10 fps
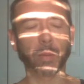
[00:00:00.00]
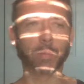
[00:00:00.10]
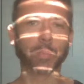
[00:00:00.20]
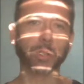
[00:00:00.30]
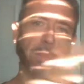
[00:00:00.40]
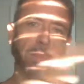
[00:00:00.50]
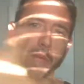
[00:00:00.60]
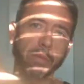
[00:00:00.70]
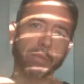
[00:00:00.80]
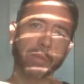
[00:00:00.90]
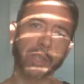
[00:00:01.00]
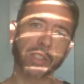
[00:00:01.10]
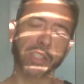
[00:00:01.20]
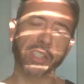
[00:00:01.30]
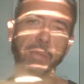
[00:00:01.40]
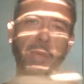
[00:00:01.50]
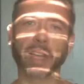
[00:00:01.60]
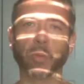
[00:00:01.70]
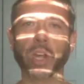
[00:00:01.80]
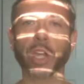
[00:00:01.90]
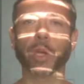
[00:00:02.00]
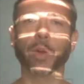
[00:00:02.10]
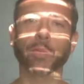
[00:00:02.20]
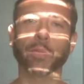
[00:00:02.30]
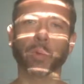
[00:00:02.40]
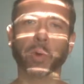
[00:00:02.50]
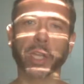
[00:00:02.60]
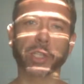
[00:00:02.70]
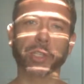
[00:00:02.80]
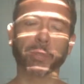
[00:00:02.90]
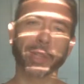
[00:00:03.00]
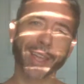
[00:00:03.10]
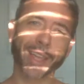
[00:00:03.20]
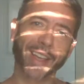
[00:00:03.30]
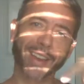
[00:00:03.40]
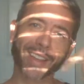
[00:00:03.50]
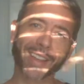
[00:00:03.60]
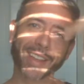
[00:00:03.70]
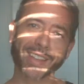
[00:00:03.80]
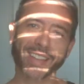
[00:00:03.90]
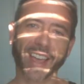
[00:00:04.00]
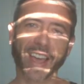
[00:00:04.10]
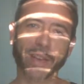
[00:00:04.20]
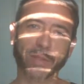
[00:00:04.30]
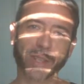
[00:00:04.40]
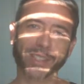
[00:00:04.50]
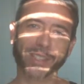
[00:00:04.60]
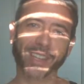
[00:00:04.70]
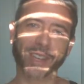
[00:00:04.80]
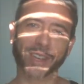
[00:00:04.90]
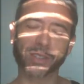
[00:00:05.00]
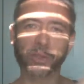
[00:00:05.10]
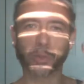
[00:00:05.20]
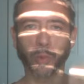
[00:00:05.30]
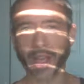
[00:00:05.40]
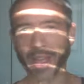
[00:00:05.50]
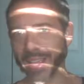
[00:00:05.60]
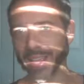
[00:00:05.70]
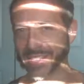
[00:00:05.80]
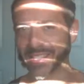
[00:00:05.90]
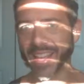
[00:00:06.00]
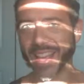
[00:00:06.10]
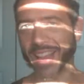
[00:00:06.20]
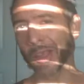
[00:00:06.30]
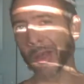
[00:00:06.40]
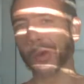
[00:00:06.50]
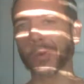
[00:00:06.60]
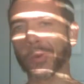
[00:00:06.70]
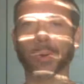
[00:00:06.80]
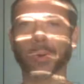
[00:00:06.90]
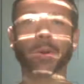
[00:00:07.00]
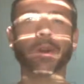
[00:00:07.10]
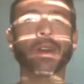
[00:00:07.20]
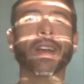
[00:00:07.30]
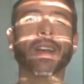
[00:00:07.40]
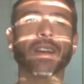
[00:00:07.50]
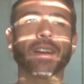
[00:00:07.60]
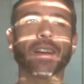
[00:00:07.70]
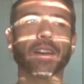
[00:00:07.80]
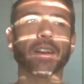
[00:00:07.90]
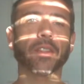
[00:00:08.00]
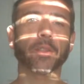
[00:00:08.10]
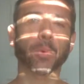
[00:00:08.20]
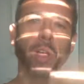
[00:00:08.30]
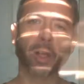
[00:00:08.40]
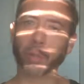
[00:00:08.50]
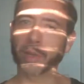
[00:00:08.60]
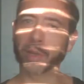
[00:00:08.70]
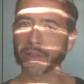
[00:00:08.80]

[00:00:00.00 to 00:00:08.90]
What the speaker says: there's about a 60-minute window for each planet to have its sway and say over the realm,